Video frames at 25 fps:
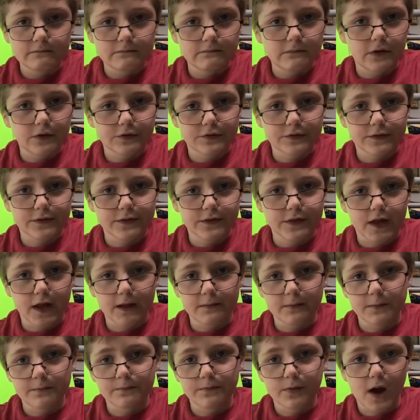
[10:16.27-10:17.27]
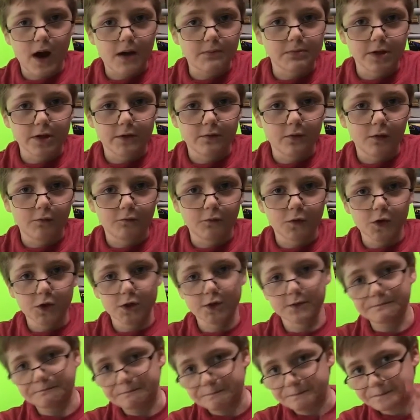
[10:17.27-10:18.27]
most of the time it probably won't
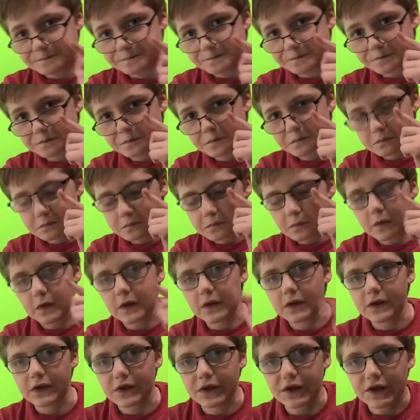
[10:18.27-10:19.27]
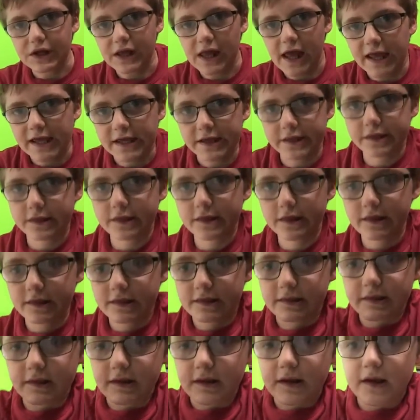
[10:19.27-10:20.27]
work.
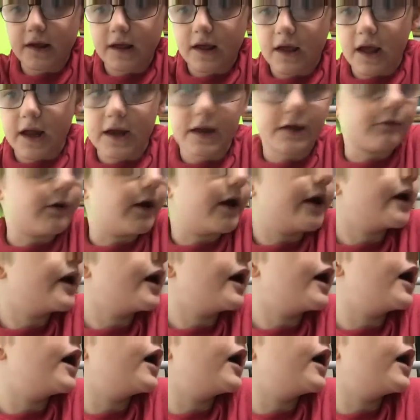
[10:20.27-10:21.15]
Glasses. Anyway,